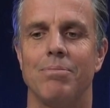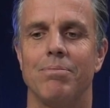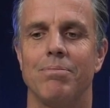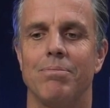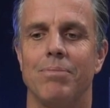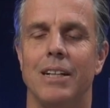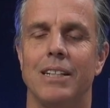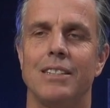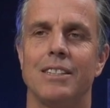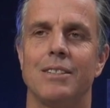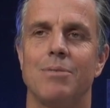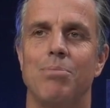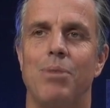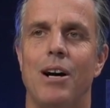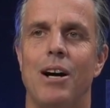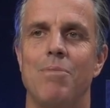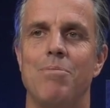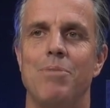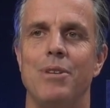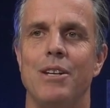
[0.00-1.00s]
that's just
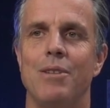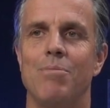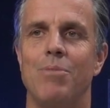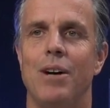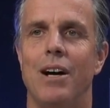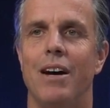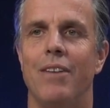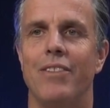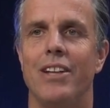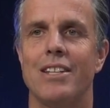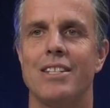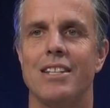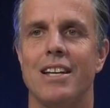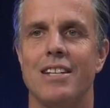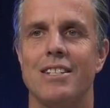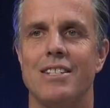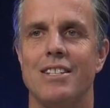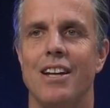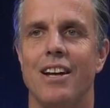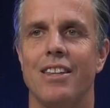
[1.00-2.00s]
Bob being Bob. That has
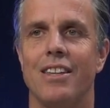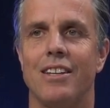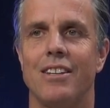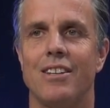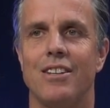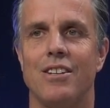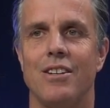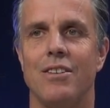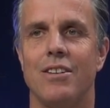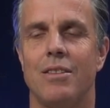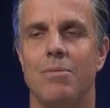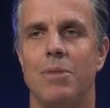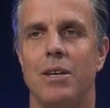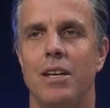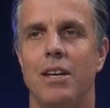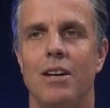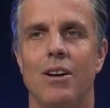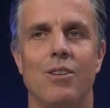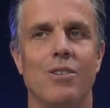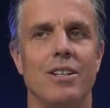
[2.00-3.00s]
nothing to do with me.
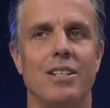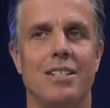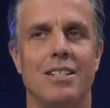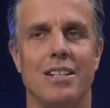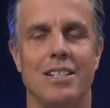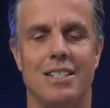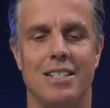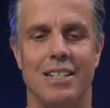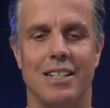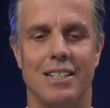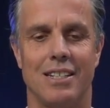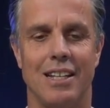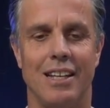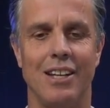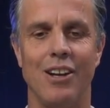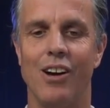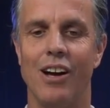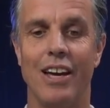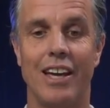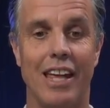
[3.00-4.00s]
He always does things, you know.
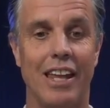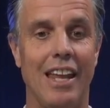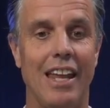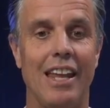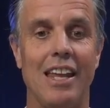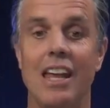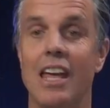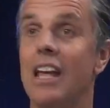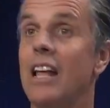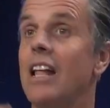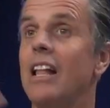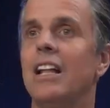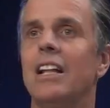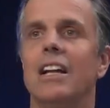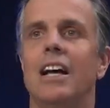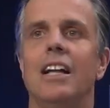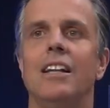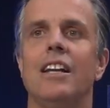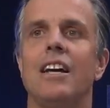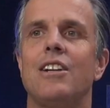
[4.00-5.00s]
Like, and then
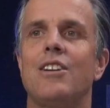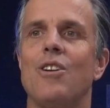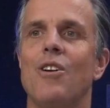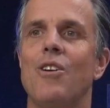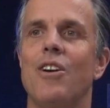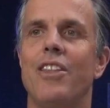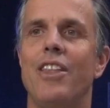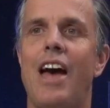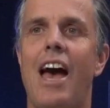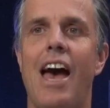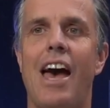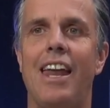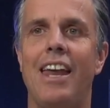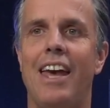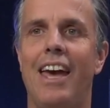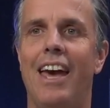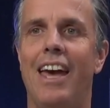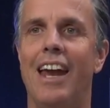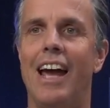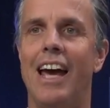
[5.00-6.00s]
I let go of that,
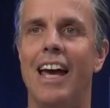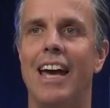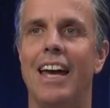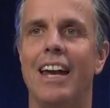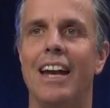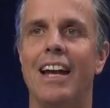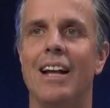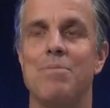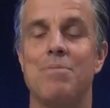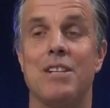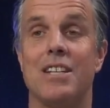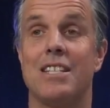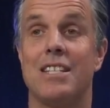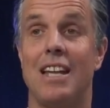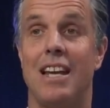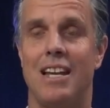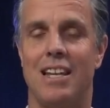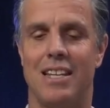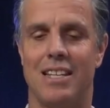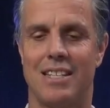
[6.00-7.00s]
and I ended up just
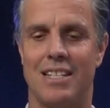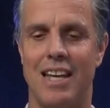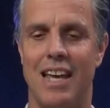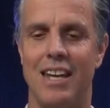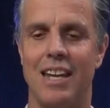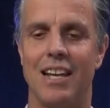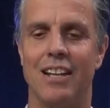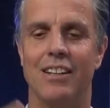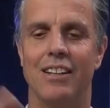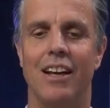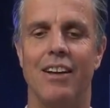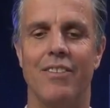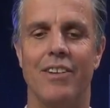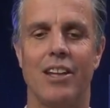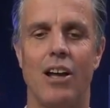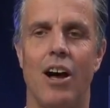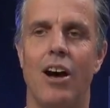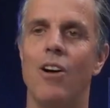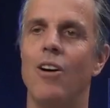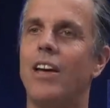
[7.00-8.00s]
sending a loving,
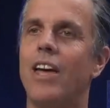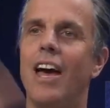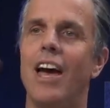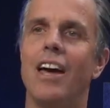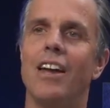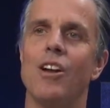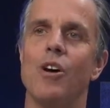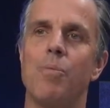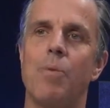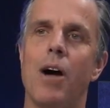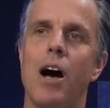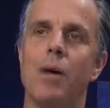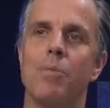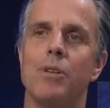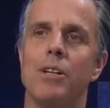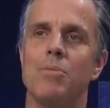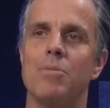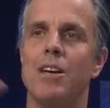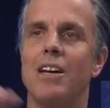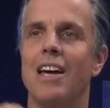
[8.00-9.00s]
okay, no
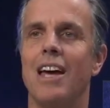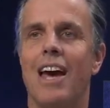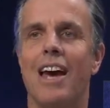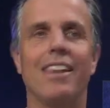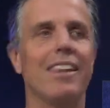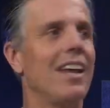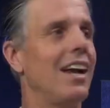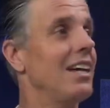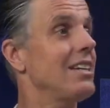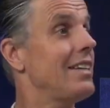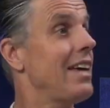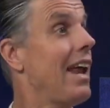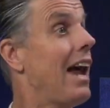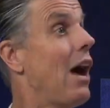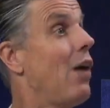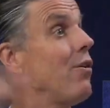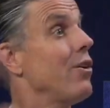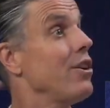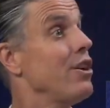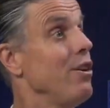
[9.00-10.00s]
problem. And then I said, "How
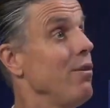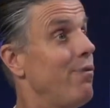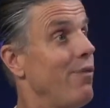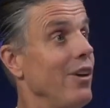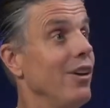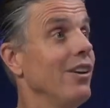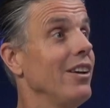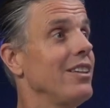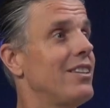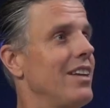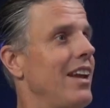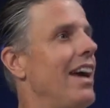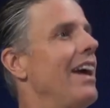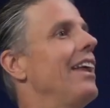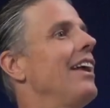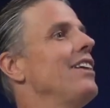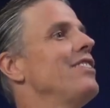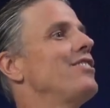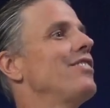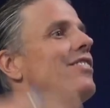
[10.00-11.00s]
are you feeling today?" And
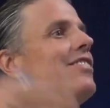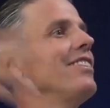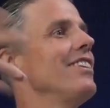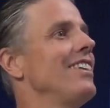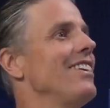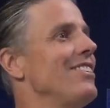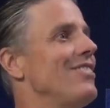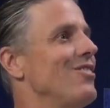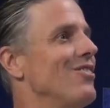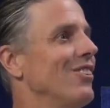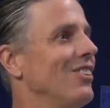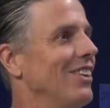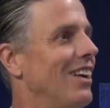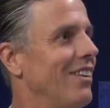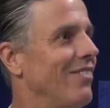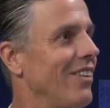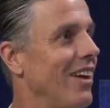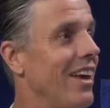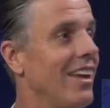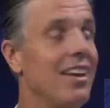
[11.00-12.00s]
I turned it into a love,
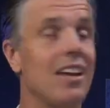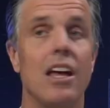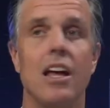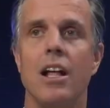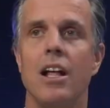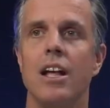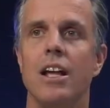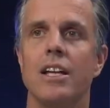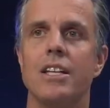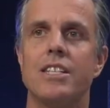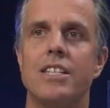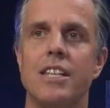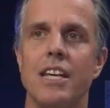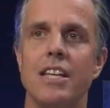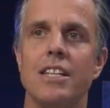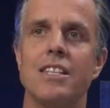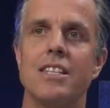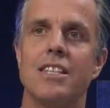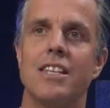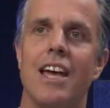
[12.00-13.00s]
and
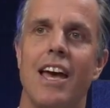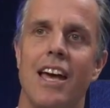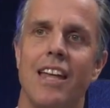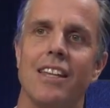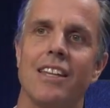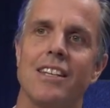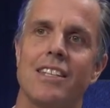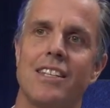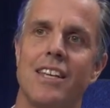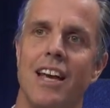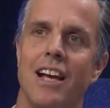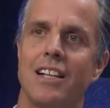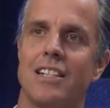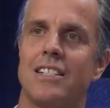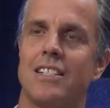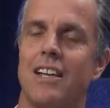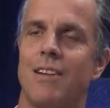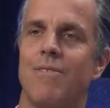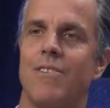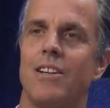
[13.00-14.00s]
since then, the texts
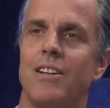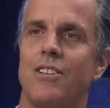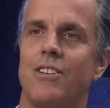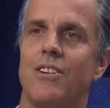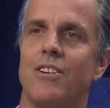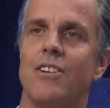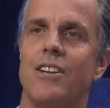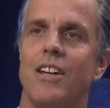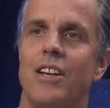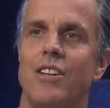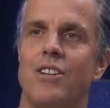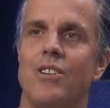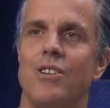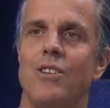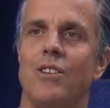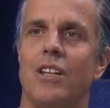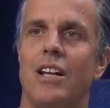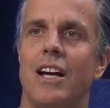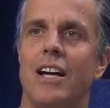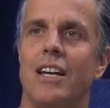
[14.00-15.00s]
have turned into
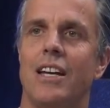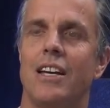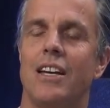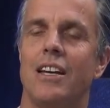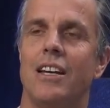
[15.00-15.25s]
like